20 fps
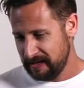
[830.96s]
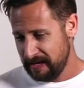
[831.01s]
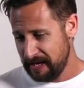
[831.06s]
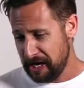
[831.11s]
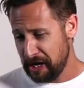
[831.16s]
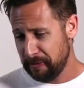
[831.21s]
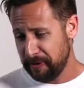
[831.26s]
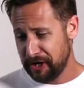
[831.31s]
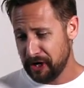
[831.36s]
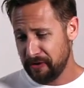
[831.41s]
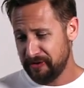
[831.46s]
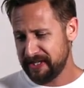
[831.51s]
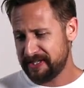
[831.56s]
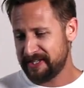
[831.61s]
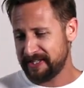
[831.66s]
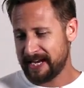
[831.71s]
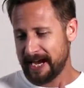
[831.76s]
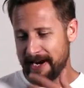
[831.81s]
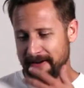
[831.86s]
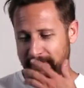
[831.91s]
Here we go. This
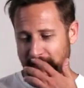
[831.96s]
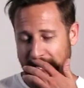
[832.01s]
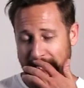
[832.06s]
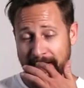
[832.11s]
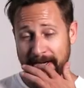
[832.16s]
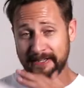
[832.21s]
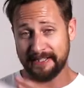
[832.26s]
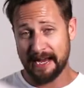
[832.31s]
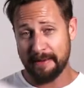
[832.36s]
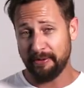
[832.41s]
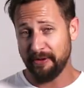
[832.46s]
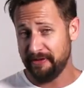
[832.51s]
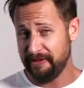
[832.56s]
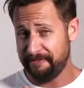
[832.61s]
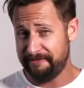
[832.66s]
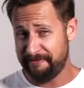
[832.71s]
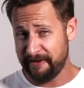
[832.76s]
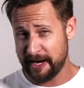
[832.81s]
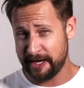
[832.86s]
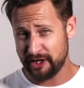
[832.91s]
is kind of like an example of the
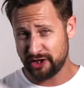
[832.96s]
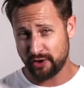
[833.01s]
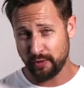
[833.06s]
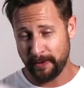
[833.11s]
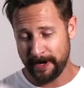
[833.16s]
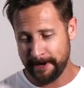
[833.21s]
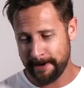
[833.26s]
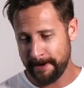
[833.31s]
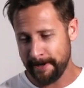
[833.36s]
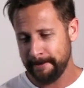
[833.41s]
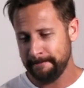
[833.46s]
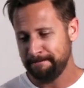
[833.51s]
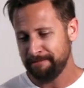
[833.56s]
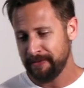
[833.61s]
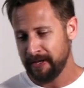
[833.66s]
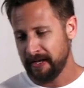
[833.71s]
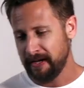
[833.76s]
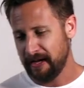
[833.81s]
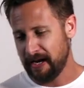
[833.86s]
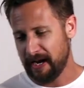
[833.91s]
fetish weird.
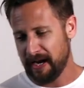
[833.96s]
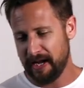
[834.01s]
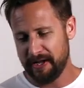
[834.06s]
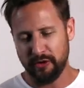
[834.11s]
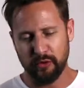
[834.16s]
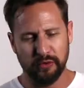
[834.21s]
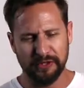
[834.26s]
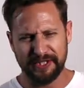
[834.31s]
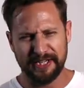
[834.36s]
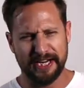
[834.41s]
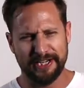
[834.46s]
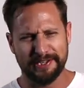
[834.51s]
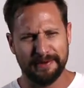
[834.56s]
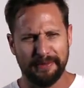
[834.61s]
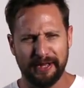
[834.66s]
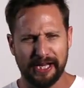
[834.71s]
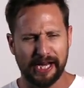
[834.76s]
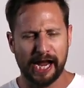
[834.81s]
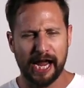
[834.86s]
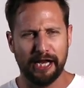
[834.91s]
Who will say
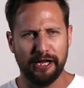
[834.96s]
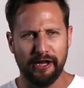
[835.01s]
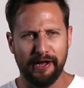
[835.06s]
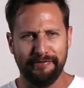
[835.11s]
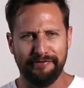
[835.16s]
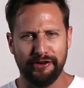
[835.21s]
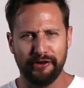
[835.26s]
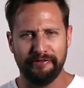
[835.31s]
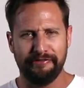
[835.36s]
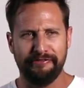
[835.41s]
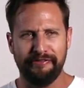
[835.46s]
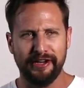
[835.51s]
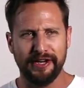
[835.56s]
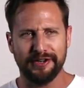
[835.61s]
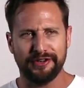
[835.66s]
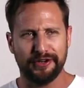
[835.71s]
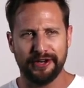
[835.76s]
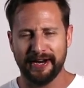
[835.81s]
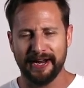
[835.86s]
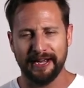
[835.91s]
something like, I love your
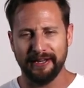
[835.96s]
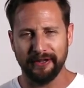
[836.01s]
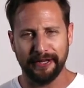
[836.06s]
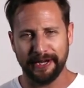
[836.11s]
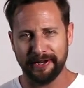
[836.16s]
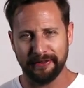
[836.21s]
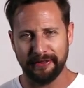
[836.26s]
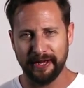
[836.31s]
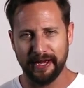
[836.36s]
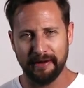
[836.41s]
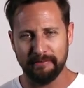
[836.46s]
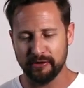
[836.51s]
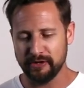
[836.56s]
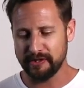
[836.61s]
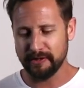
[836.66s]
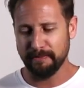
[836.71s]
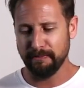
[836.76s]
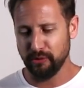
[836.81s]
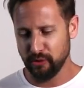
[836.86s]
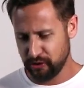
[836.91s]
feet. Can I lick them? Or
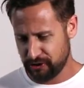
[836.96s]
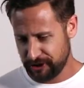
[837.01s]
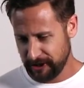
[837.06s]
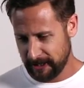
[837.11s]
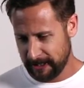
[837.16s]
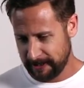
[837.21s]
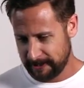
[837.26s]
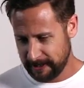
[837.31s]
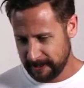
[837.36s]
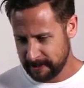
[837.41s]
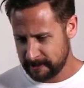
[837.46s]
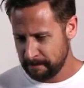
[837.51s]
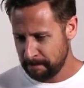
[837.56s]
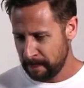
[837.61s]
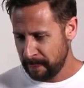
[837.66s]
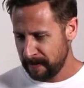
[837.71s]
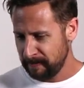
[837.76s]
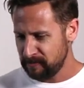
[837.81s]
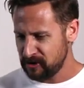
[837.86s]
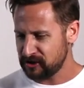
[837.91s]
some bullshit like this.
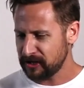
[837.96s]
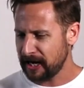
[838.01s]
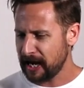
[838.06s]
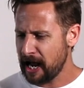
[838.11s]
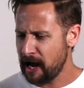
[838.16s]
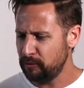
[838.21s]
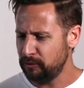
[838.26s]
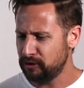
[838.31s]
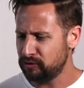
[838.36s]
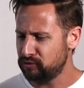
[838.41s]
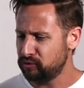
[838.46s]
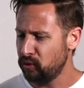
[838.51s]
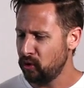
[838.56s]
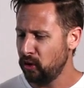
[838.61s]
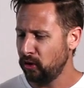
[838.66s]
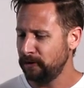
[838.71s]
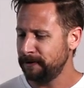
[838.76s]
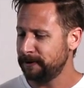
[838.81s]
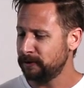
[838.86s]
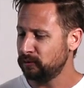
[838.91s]
He's like, I would
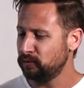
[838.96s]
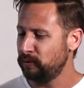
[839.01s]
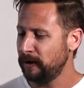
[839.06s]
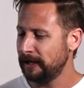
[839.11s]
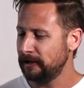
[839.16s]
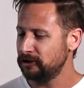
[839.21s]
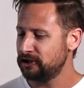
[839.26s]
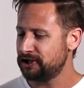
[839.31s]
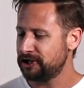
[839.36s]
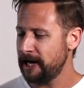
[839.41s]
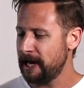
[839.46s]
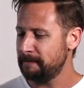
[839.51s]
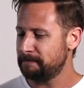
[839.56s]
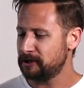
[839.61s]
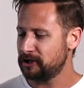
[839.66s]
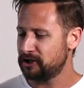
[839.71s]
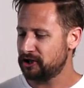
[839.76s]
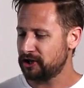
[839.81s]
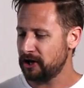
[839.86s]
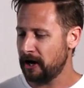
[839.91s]
roll your
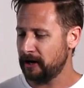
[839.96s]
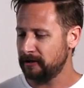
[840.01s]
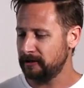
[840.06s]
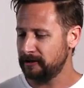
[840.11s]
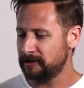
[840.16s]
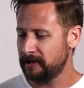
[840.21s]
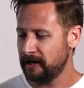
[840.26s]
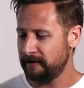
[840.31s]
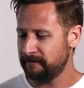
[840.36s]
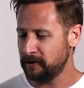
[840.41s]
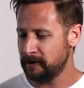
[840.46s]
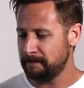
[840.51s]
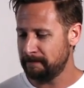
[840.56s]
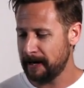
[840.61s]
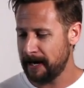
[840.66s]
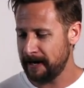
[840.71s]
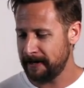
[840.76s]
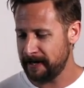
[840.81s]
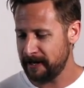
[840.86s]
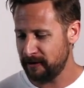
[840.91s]
well-shaped, chocolate-covered
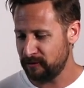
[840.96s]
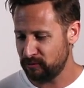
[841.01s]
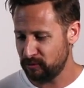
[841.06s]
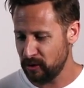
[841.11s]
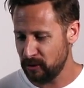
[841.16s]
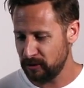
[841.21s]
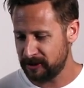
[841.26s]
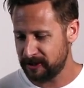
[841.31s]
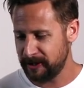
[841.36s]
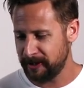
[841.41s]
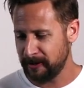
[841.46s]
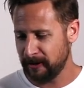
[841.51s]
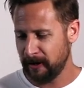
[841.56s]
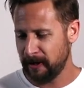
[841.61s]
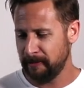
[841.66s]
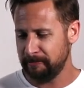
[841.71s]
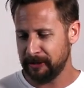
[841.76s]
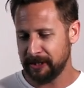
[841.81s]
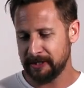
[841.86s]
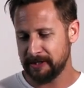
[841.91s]
body in roasted
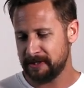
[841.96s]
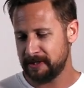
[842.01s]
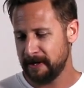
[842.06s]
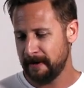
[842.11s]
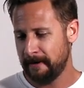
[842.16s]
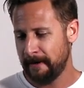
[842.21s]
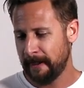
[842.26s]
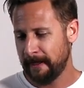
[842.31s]
almonds.